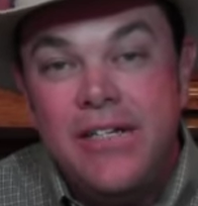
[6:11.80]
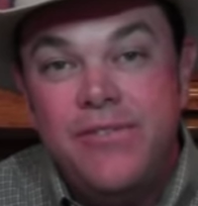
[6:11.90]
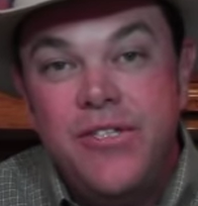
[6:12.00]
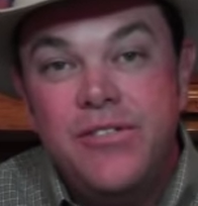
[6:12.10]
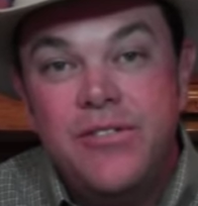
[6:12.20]

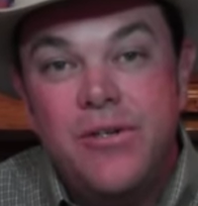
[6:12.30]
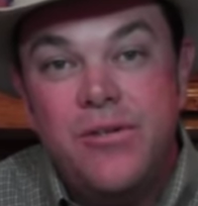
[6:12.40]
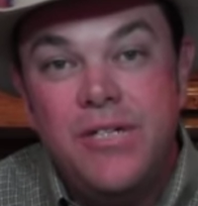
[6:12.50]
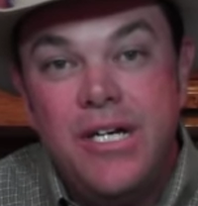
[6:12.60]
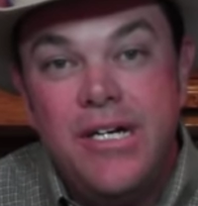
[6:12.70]
If you
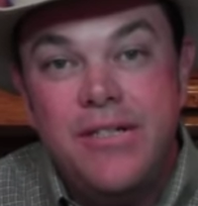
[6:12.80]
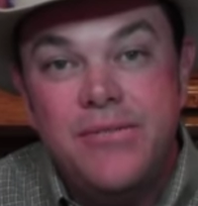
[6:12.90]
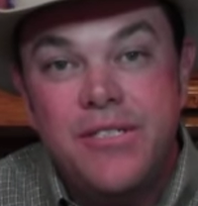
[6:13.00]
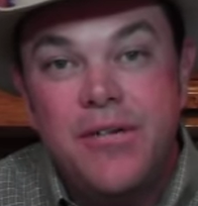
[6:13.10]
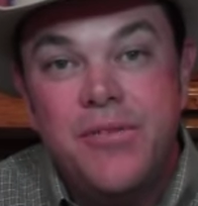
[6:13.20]
sold
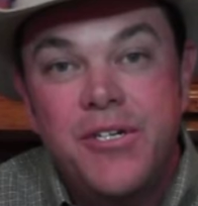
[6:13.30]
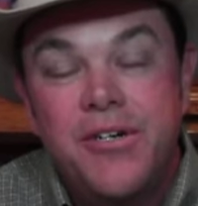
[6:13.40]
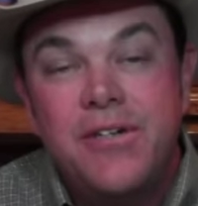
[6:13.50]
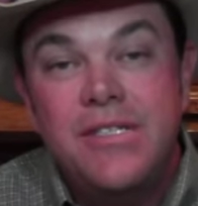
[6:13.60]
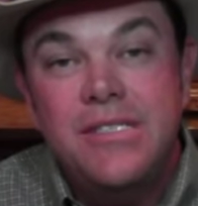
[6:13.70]
summer
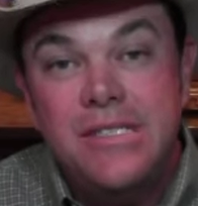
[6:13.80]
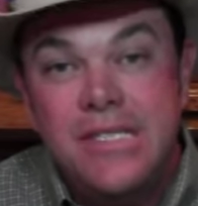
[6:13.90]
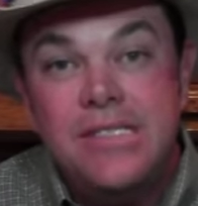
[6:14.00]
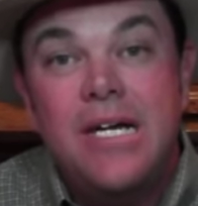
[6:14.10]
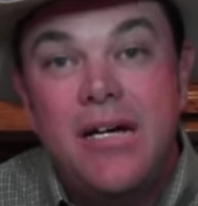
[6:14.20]
yearlings
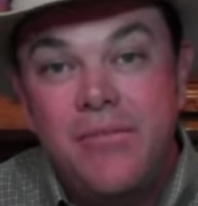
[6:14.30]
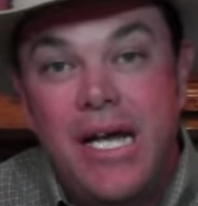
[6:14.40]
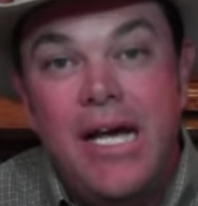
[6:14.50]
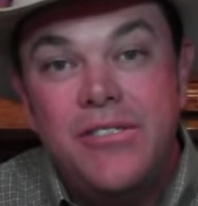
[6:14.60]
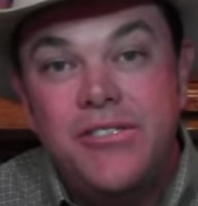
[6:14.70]
this time
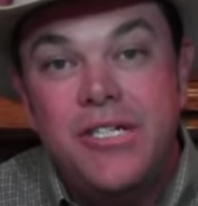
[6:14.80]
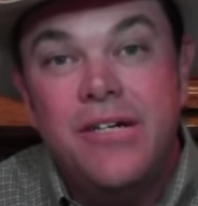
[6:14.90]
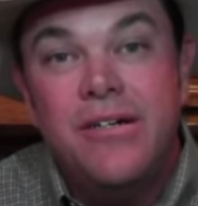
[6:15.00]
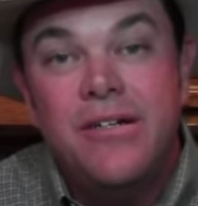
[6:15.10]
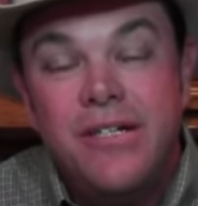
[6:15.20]
last
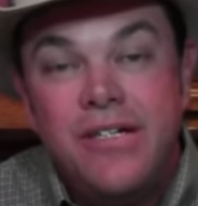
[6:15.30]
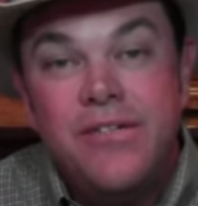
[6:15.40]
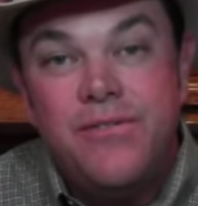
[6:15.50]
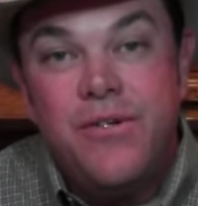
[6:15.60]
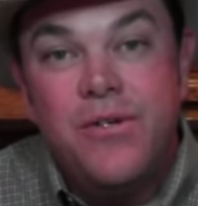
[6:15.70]
year
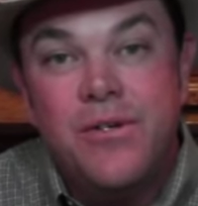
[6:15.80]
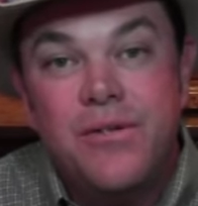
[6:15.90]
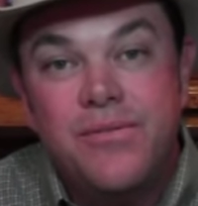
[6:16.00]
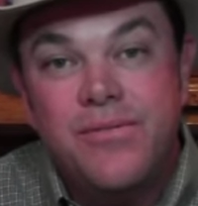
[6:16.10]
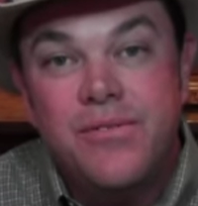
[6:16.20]

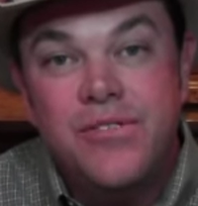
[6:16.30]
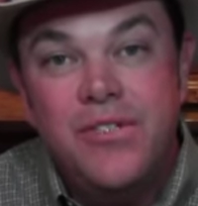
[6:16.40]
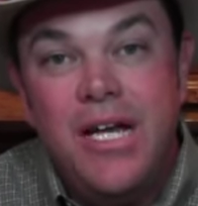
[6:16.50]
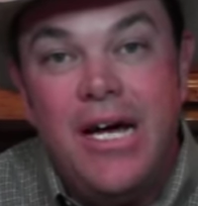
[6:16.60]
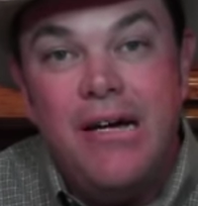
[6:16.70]
for
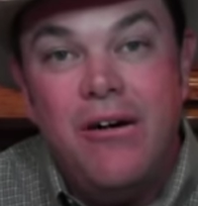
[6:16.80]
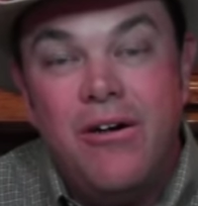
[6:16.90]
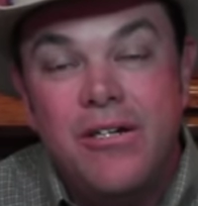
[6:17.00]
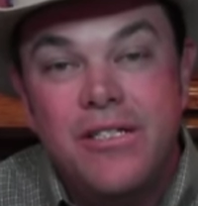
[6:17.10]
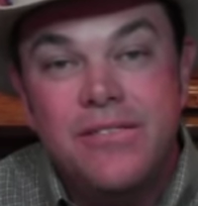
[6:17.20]
July,
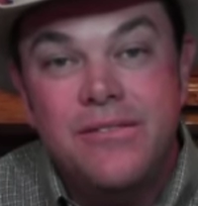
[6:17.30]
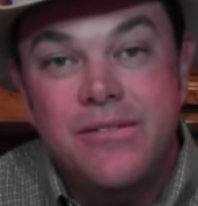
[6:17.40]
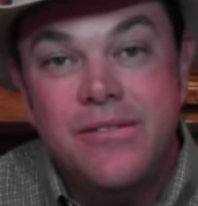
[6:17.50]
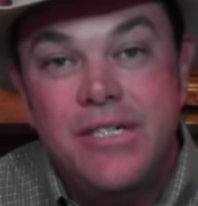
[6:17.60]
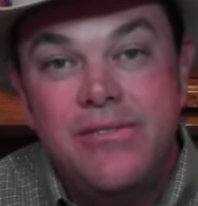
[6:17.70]
August,
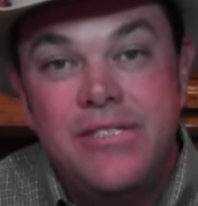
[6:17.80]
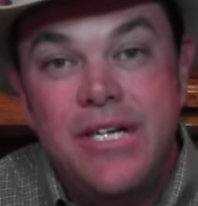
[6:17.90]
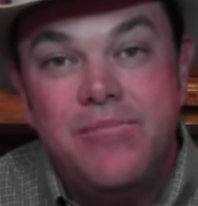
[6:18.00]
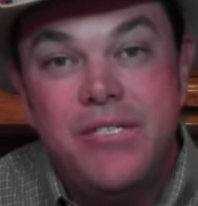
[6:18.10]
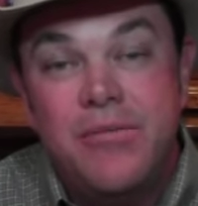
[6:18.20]
or even
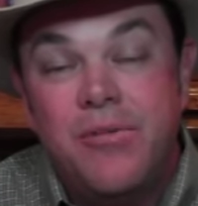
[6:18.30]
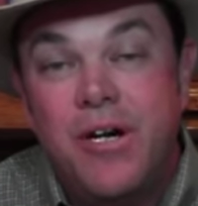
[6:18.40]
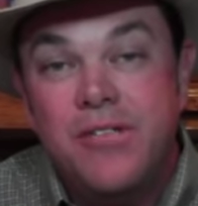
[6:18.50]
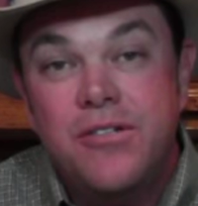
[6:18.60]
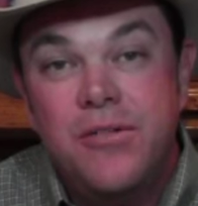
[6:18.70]
September,
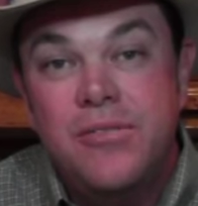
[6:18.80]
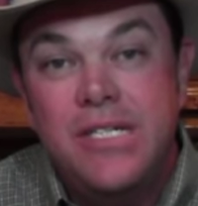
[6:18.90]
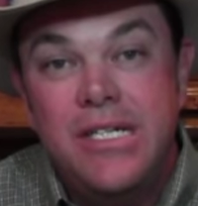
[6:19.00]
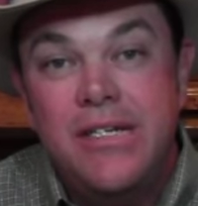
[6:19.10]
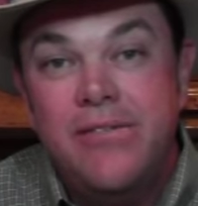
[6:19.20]
October
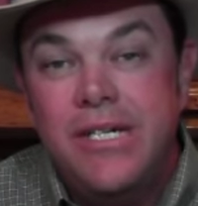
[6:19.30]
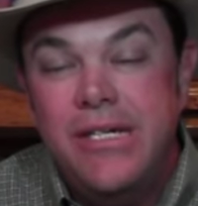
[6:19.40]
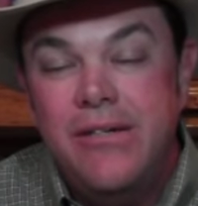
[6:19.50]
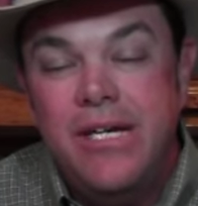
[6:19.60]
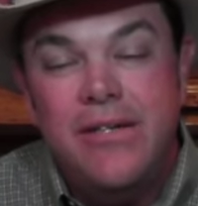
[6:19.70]
delivery,
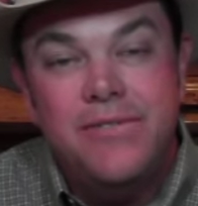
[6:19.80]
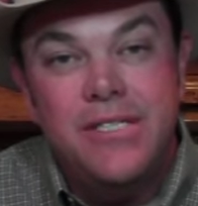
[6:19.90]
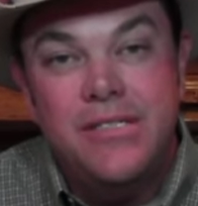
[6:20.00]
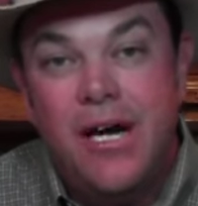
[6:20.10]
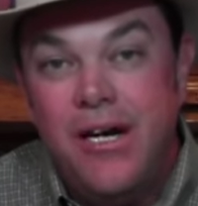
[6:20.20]
you left
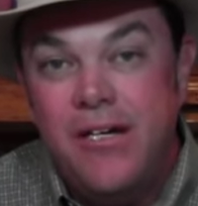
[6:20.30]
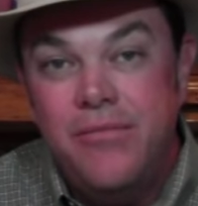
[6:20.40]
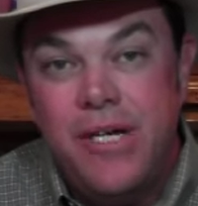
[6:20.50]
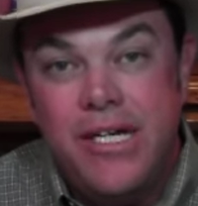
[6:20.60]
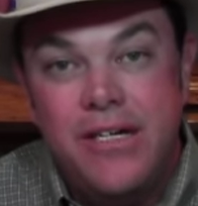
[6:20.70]
a ton
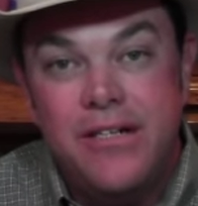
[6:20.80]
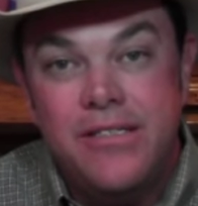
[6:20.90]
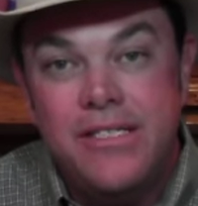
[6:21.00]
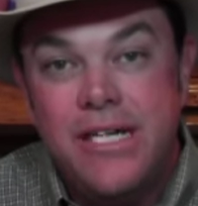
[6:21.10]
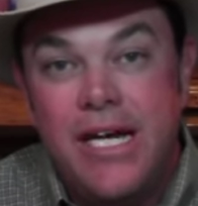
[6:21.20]
of money
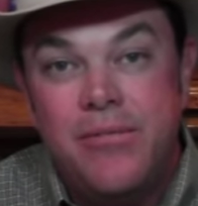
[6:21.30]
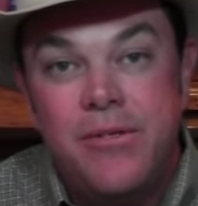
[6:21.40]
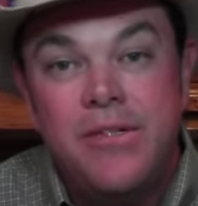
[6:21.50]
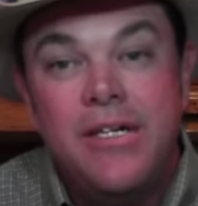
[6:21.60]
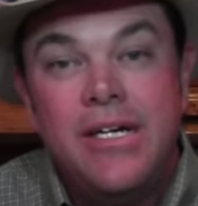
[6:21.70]
on the
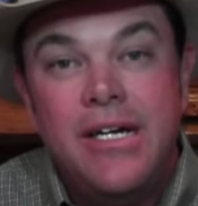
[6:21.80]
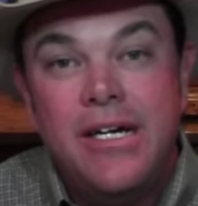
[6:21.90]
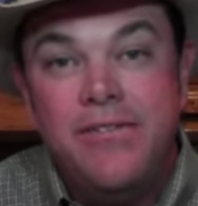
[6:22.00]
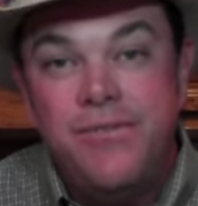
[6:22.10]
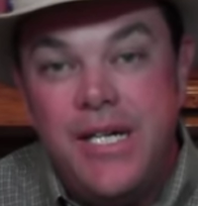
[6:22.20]
table
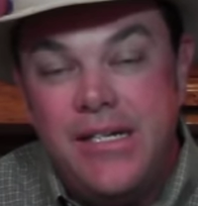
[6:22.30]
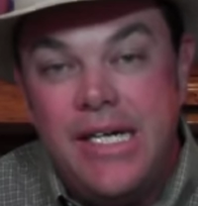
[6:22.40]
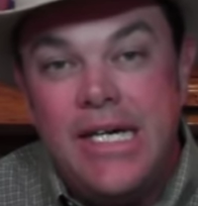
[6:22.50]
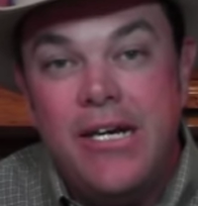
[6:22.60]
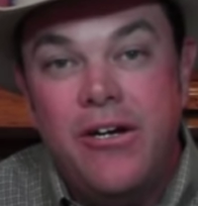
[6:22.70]
and felt
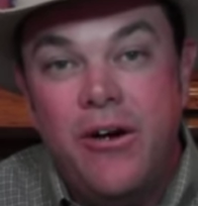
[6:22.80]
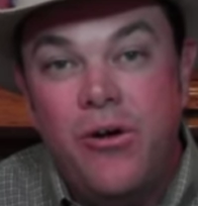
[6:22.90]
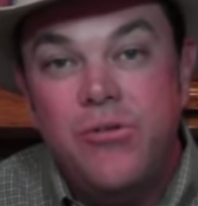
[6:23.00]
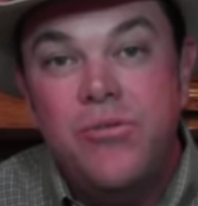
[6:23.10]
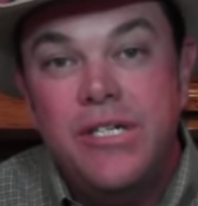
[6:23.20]
like a
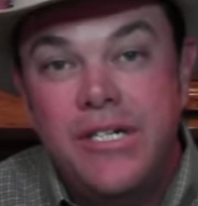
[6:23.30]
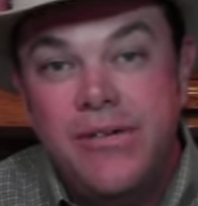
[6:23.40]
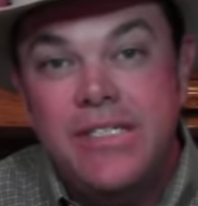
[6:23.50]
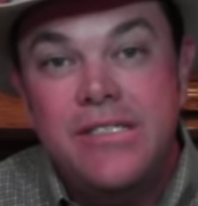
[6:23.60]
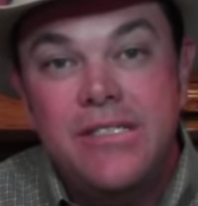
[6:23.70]
goat when you
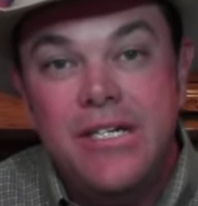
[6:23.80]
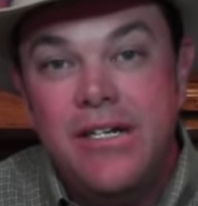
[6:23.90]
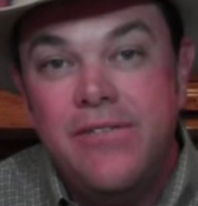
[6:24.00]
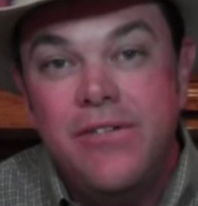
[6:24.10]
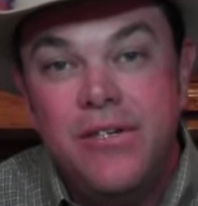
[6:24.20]
went to
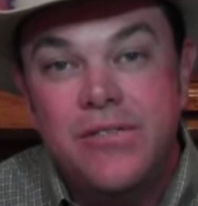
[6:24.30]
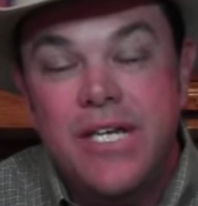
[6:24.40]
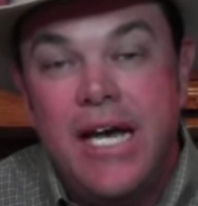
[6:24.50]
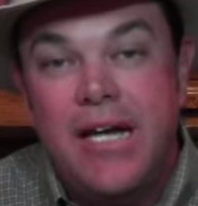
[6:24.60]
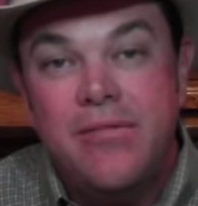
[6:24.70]
deliver those
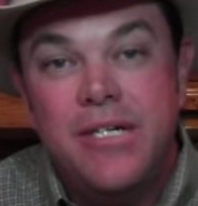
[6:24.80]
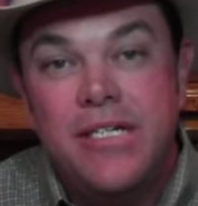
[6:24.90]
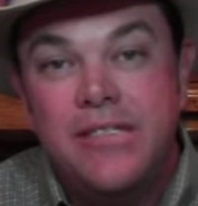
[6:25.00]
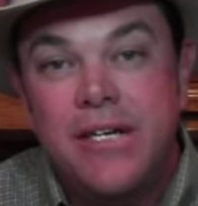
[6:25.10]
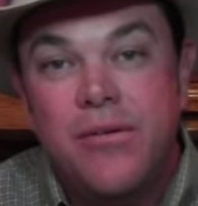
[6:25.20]
cattle
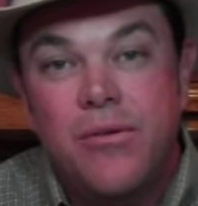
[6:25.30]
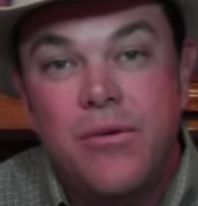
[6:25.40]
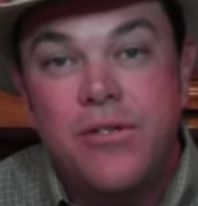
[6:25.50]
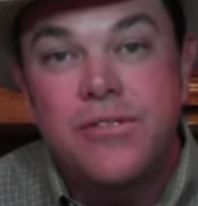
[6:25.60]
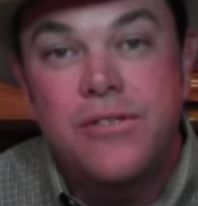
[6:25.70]
because they were
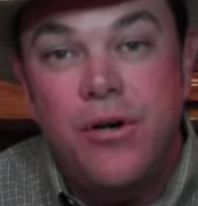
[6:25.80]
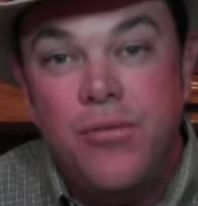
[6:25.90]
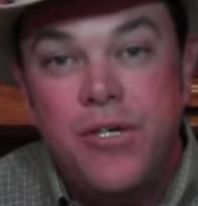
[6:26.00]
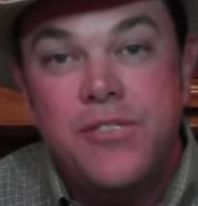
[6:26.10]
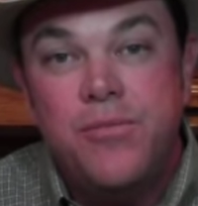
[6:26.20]
worth so
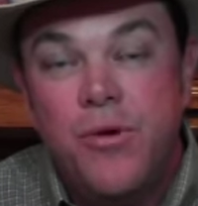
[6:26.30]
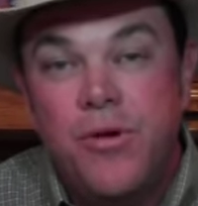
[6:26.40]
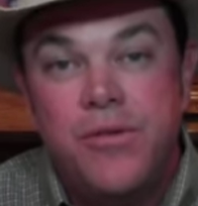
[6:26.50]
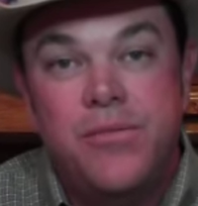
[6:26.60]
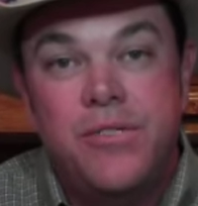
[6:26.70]
much
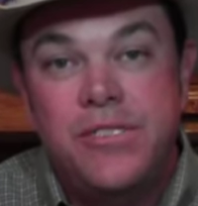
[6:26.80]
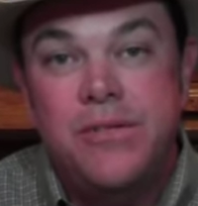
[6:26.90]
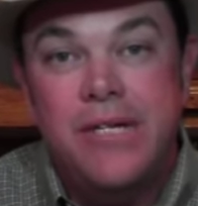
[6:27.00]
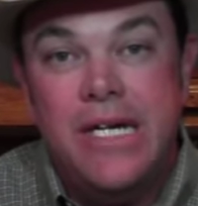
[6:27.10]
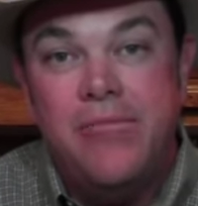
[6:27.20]
more than what
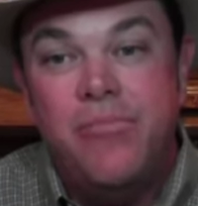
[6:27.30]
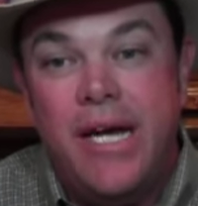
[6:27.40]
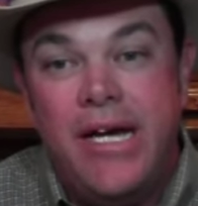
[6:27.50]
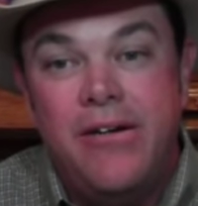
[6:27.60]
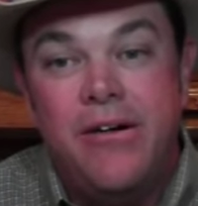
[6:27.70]
you were getting
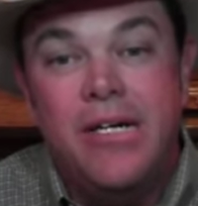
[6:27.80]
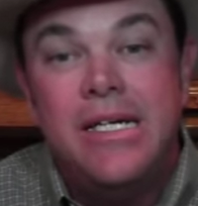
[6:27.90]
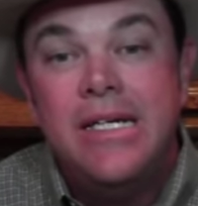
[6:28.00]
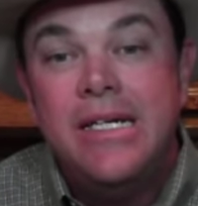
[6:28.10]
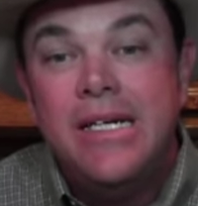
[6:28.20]
paid on.